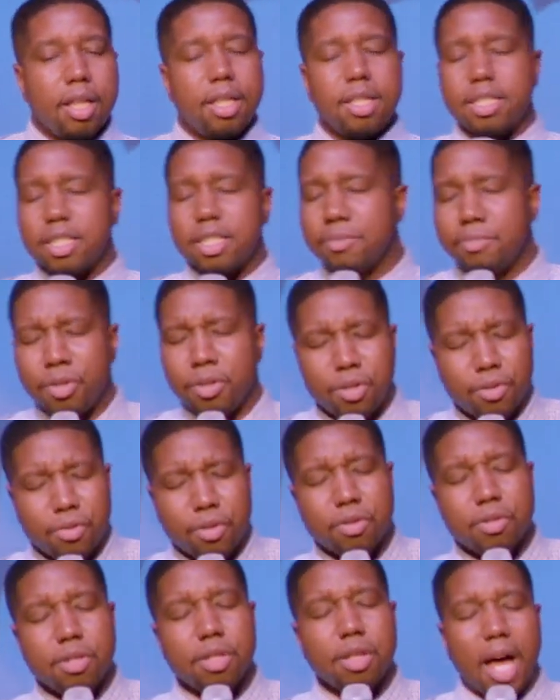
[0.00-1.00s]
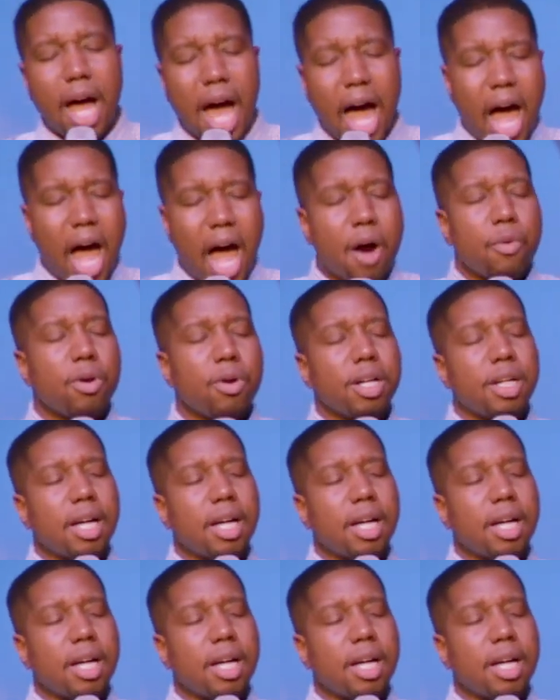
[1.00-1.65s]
This is beautiful. Our